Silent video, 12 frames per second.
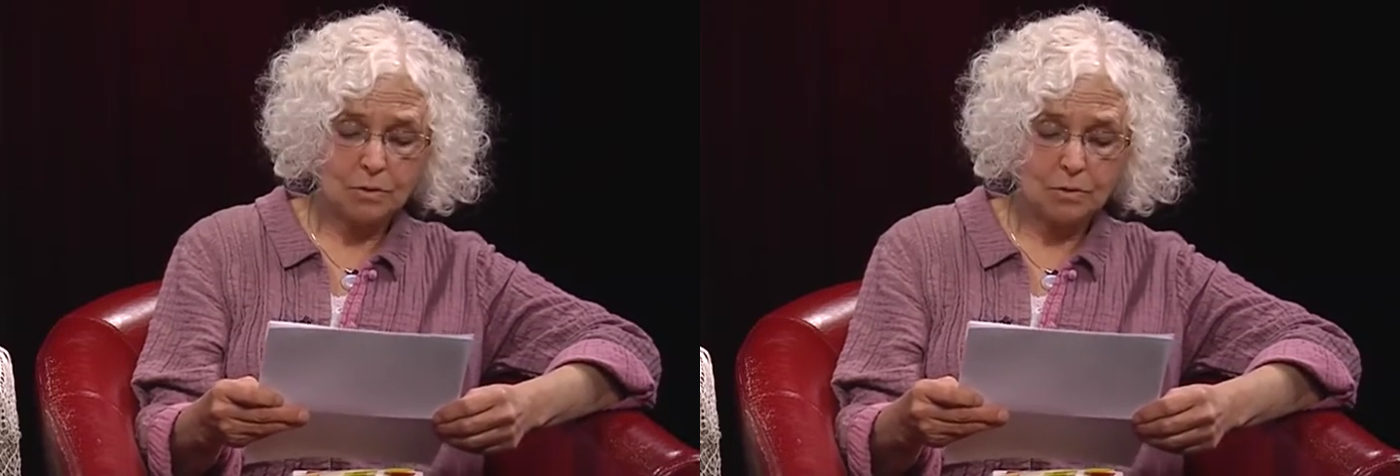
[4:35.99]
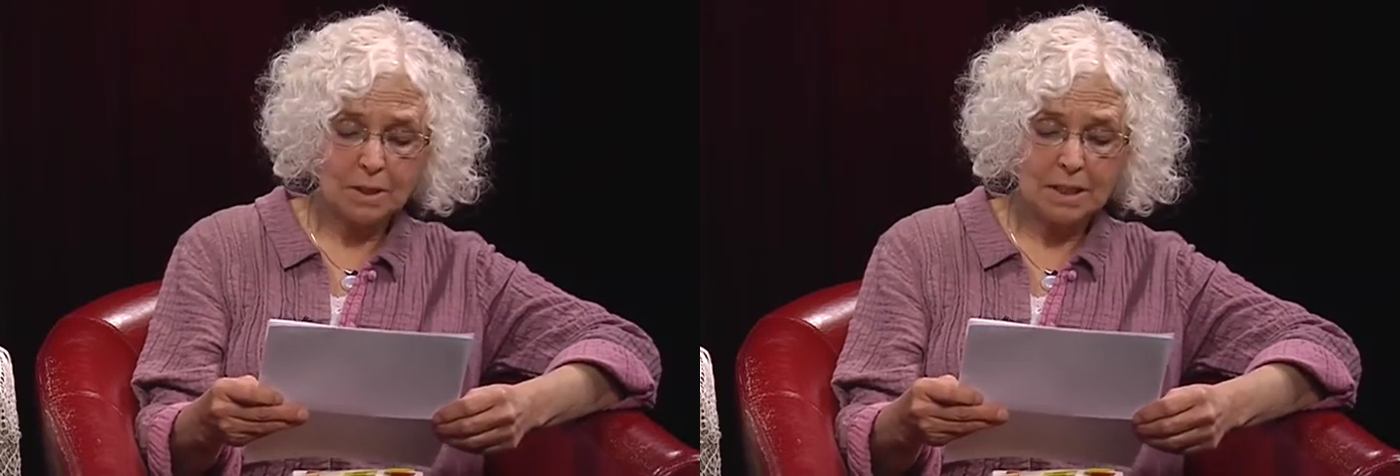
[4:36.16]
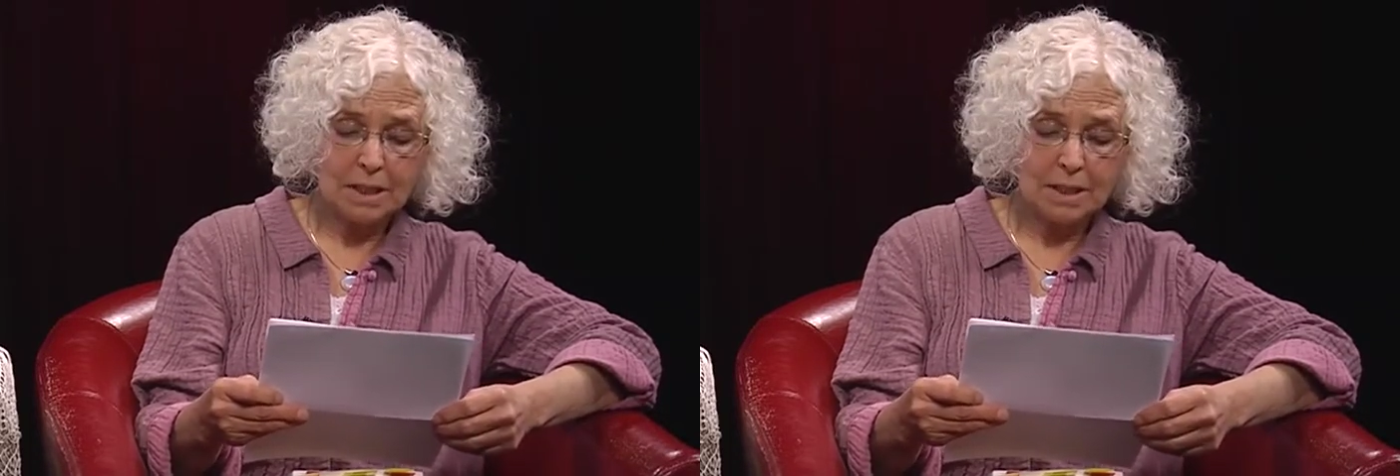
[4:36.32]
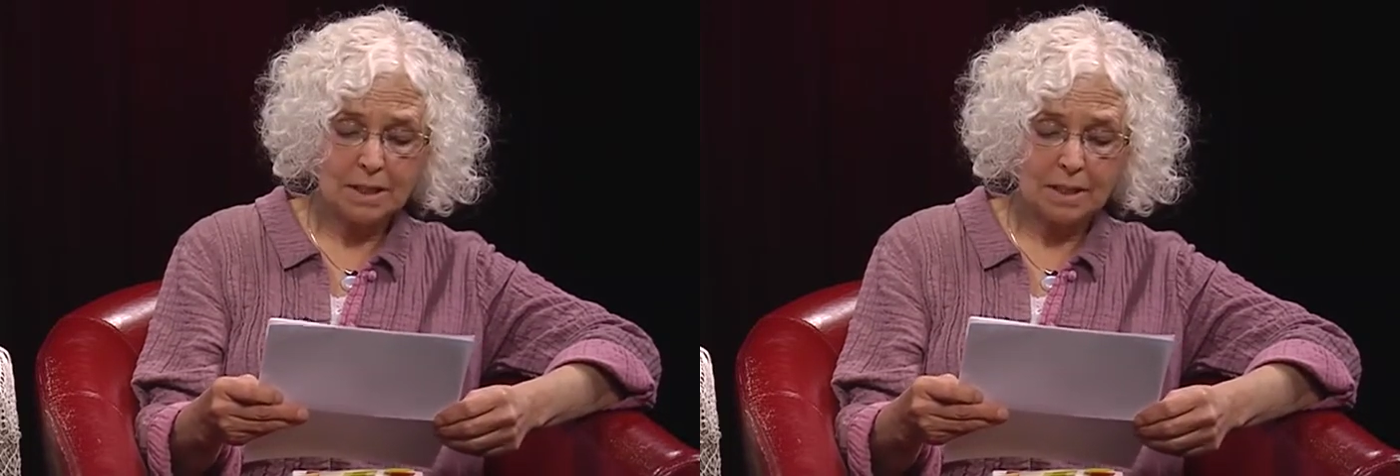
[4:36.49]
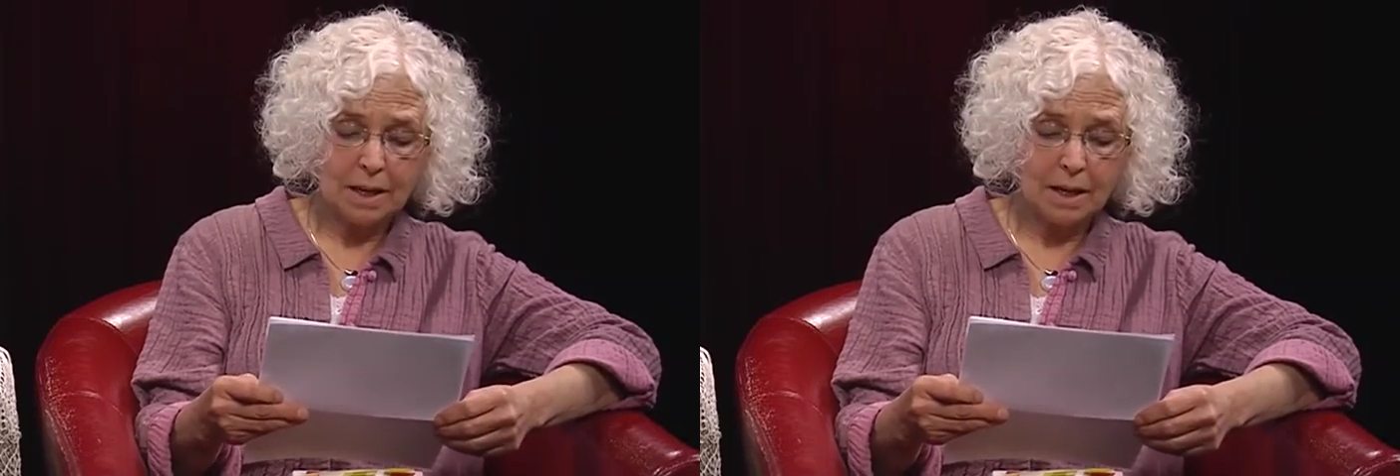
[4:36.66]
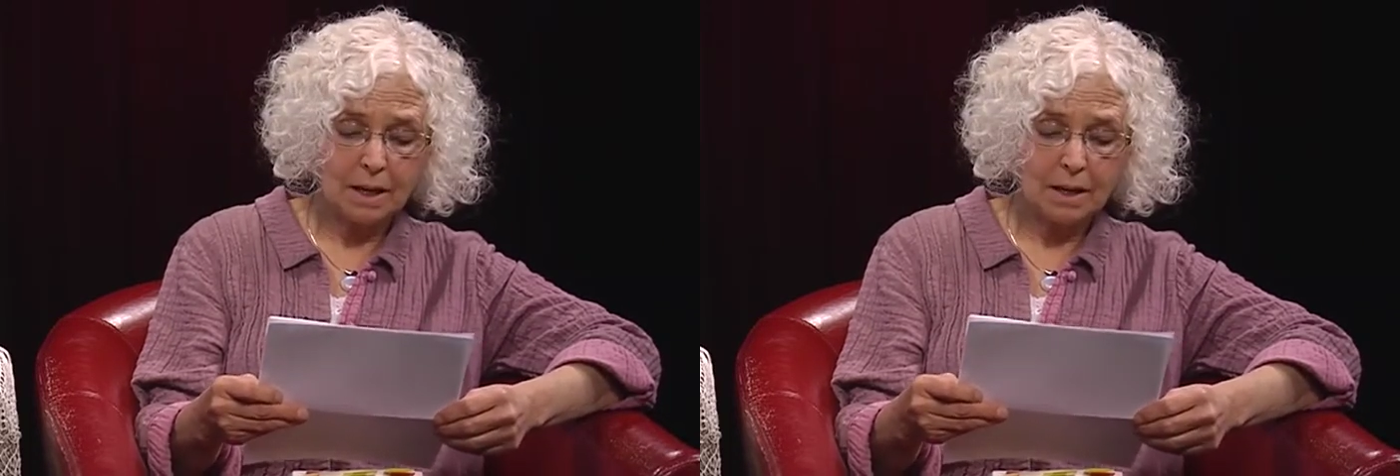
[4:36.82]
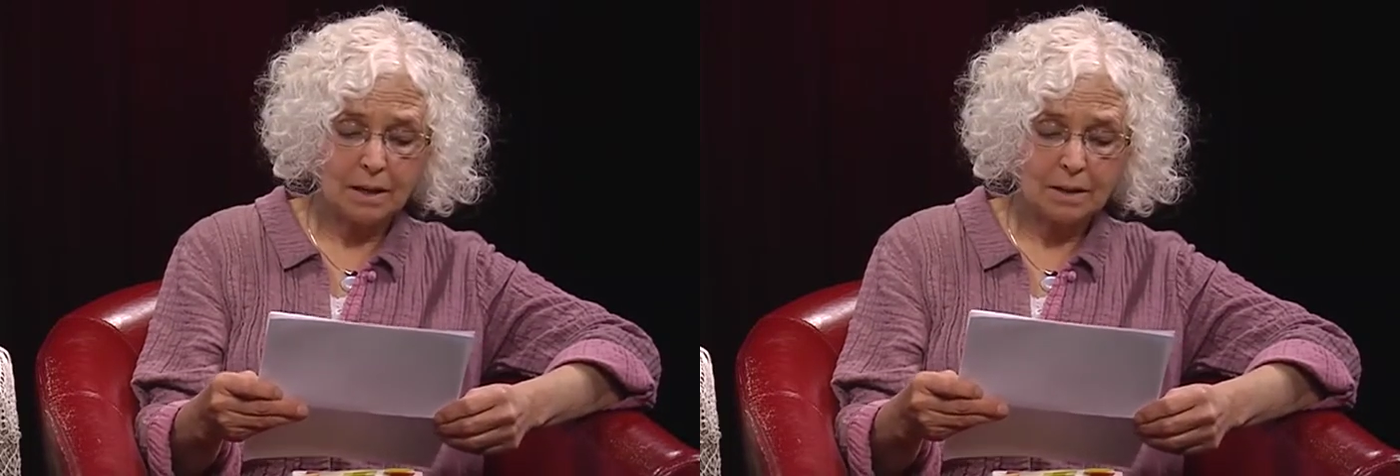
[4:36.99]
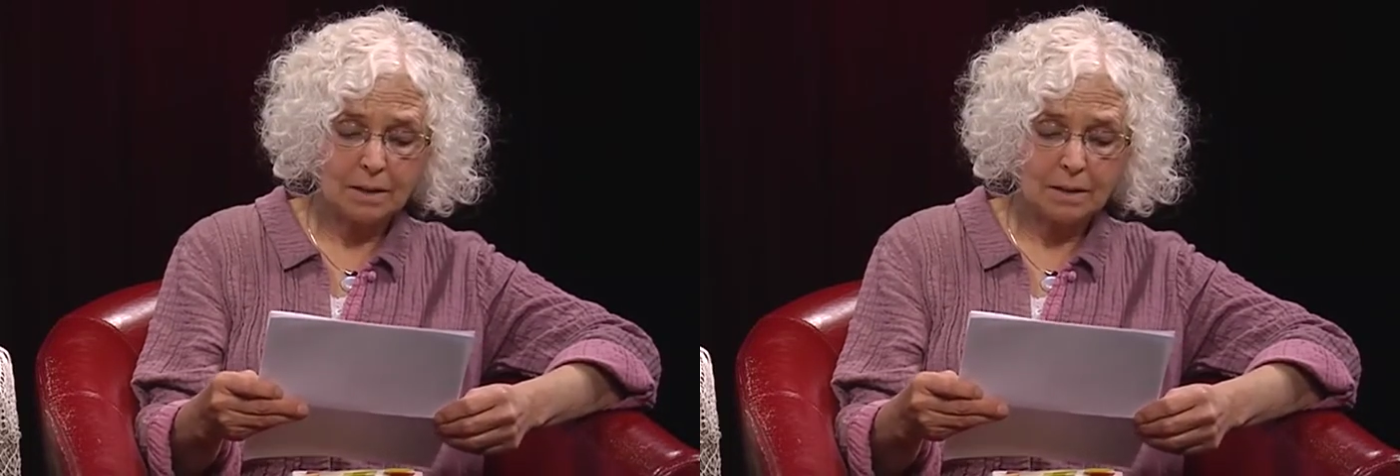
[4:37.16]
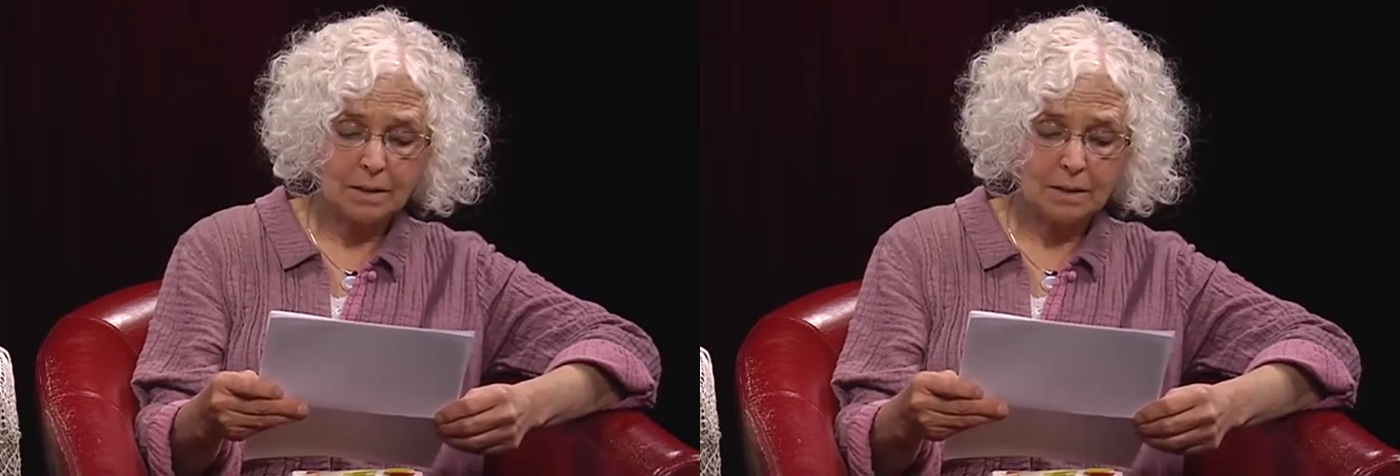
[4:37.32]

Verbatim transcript: drinking in air.